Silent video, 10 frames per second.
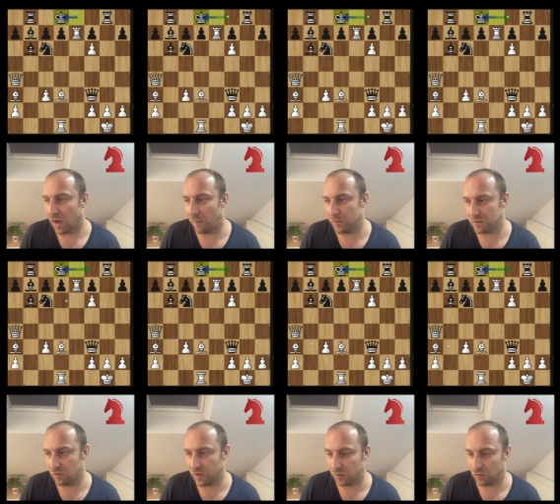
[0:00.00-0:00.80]
Obviously, you
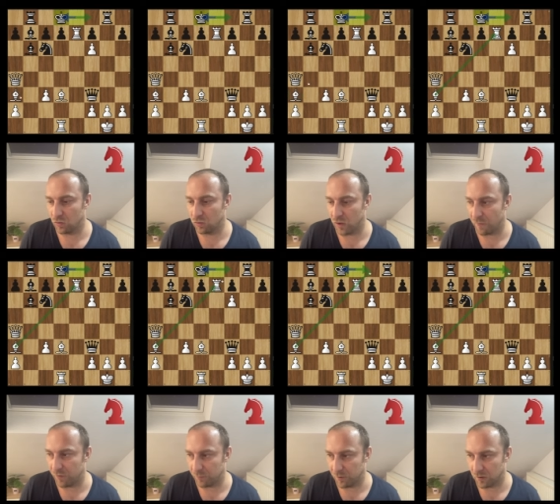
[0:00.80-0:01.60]
cannot go to f
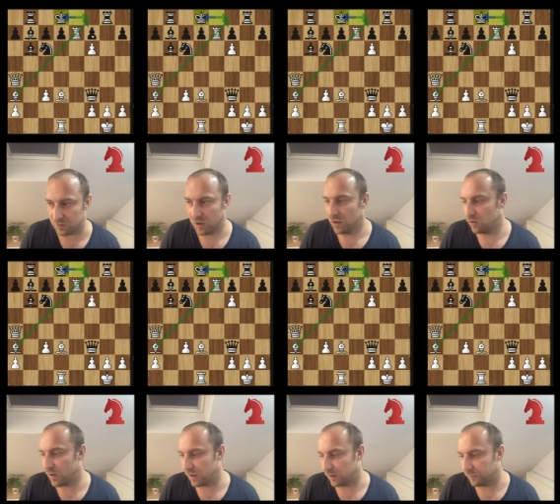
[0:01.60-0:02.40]
eight because you're
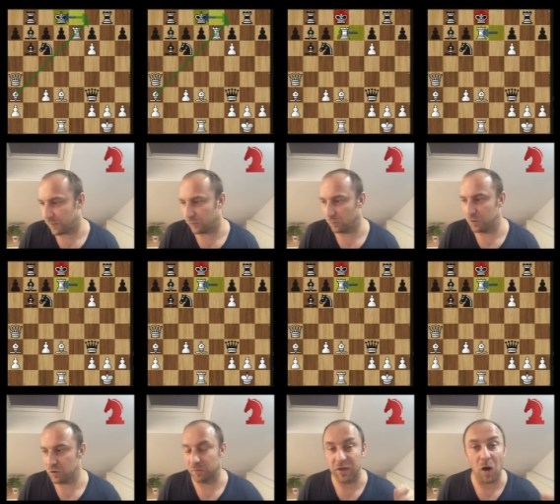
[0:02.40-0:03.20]
getting in front of
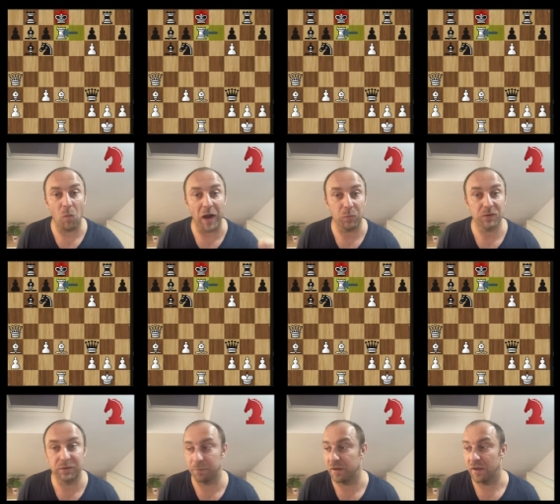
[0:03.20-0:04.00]
bishop. Now, white will
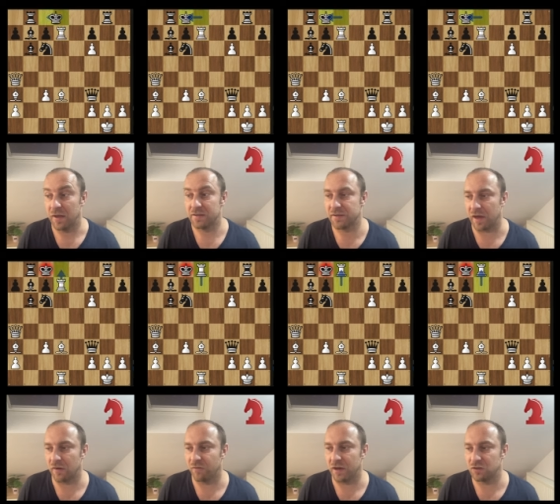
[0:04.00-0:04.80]
simply
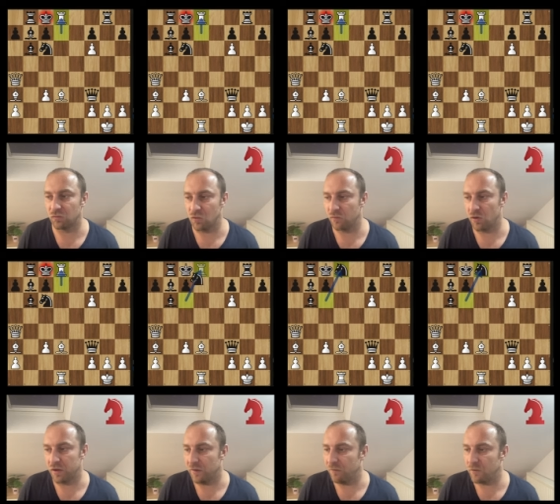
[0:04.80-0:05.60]
sacrifice the rook further.
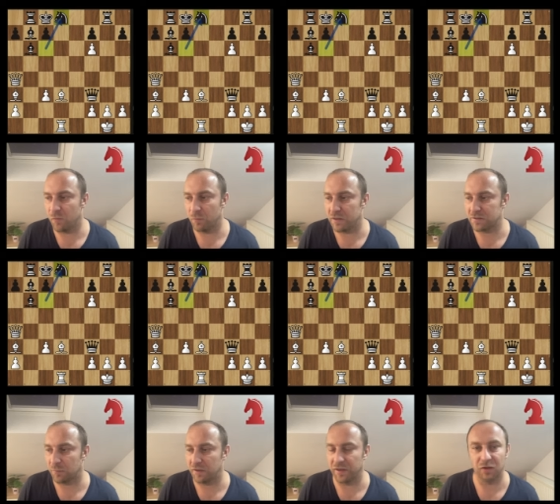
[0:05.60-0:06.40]
Even if you play
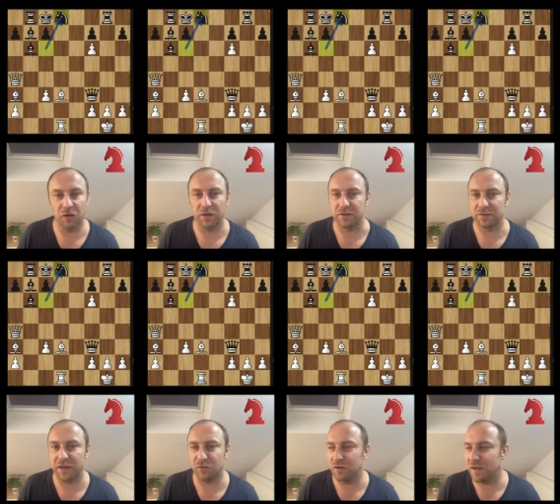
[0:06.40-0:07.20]
something like, look at this,
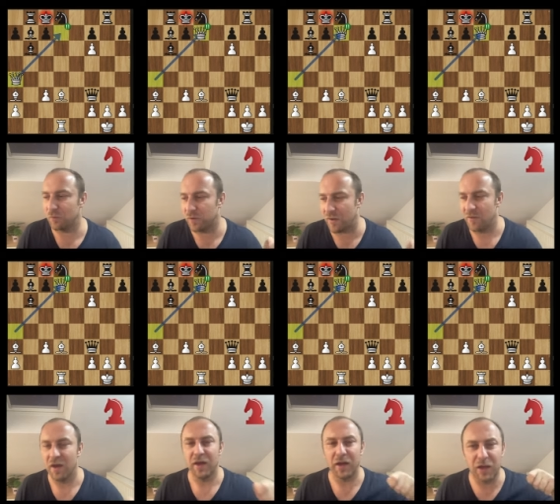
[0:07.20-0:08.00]
knight to d eight, we have
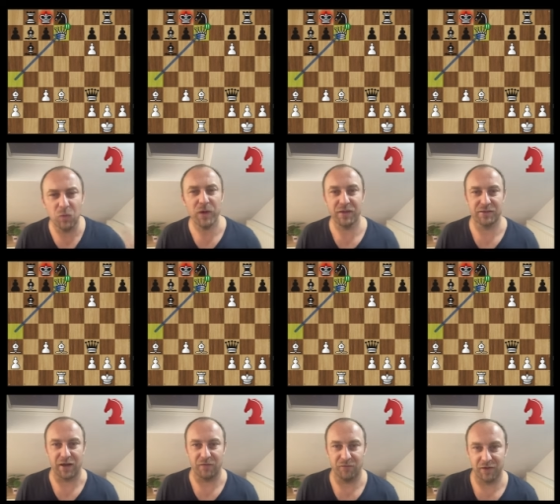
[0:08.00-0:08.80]
a queen
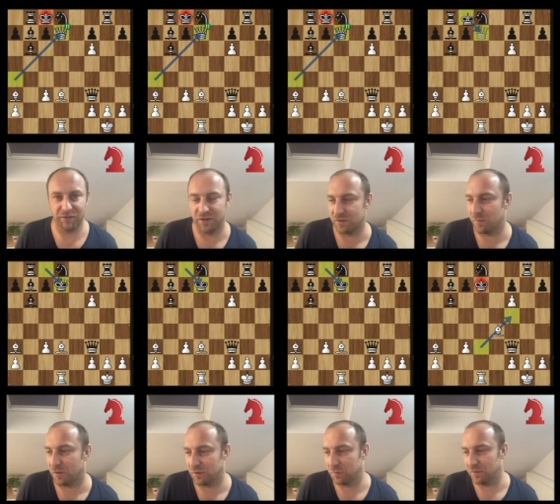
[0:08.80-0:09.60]
sacrifice here as a
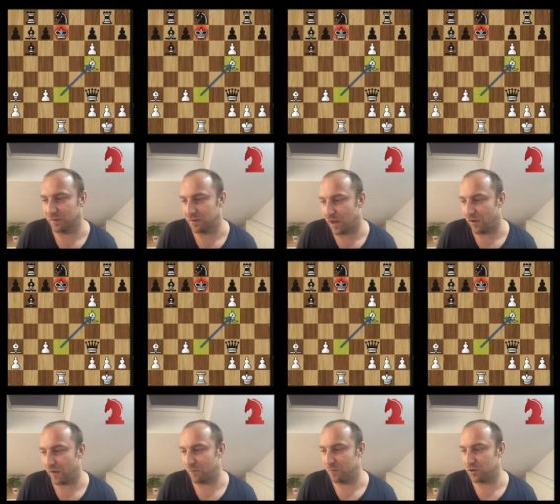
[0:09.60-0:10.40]
possibility. Now,
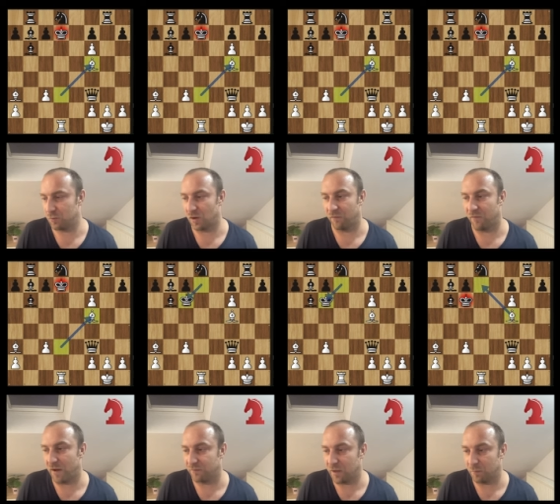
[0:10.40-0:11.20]
after bishop to f
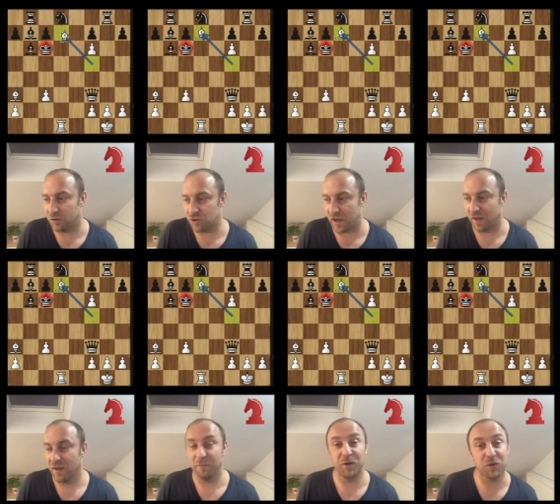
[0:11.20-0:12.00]
five, double check,
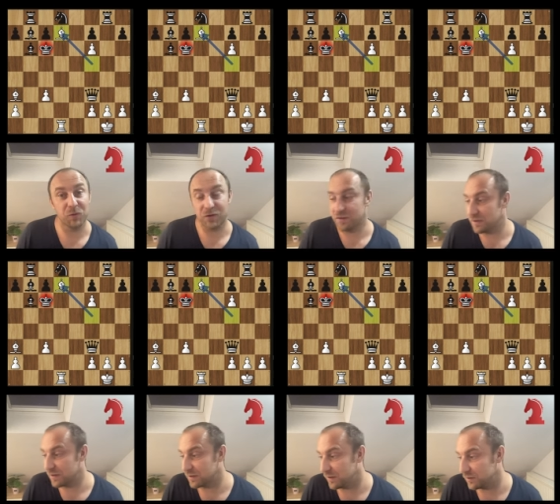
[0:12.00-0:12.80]
bishop to c
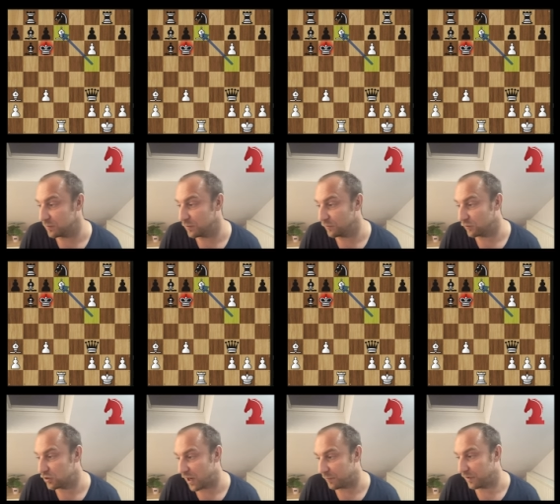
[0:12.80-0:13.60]
six is a beautiful
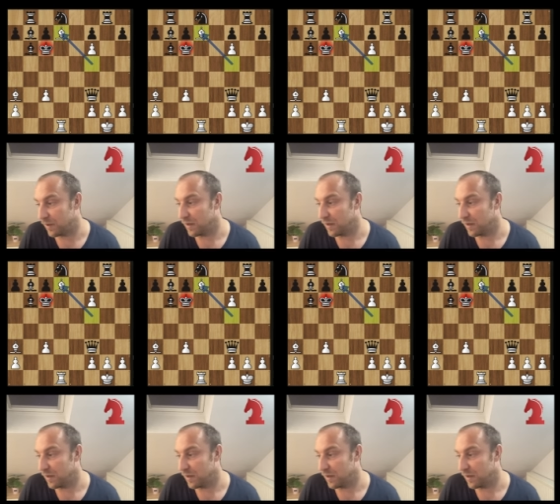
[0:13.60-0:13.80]
checkmate.